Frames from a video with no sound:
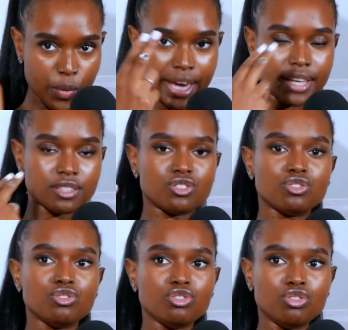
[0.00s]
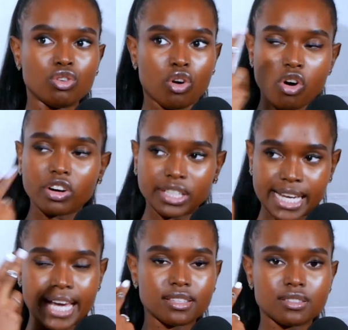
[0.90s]
ways you
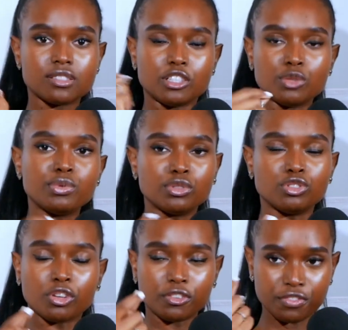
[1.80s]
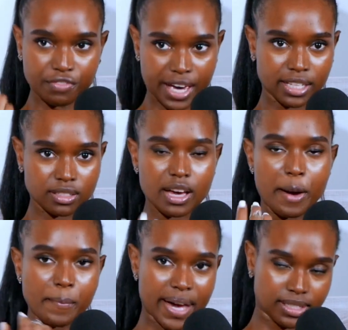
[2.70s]
cognize, you will not find
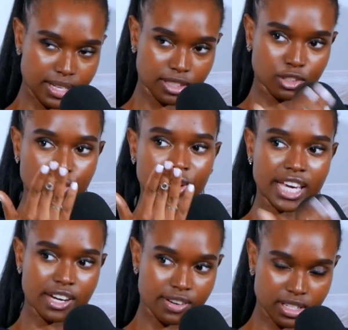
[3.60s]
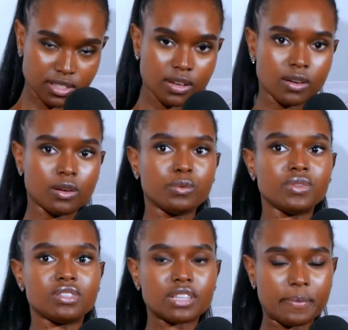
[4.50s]
a pattern coherent
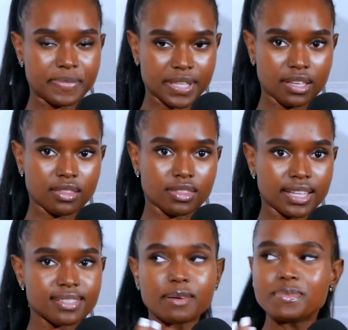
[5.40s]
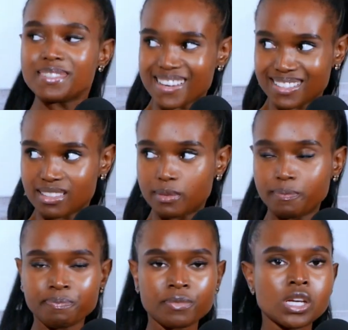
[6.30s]
with something that is absurd.
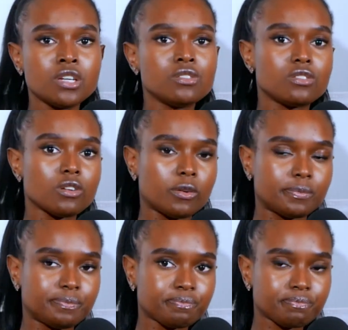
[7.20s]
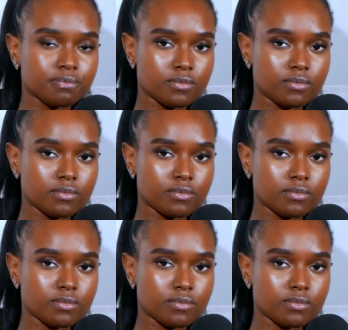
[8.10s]
Yeah. So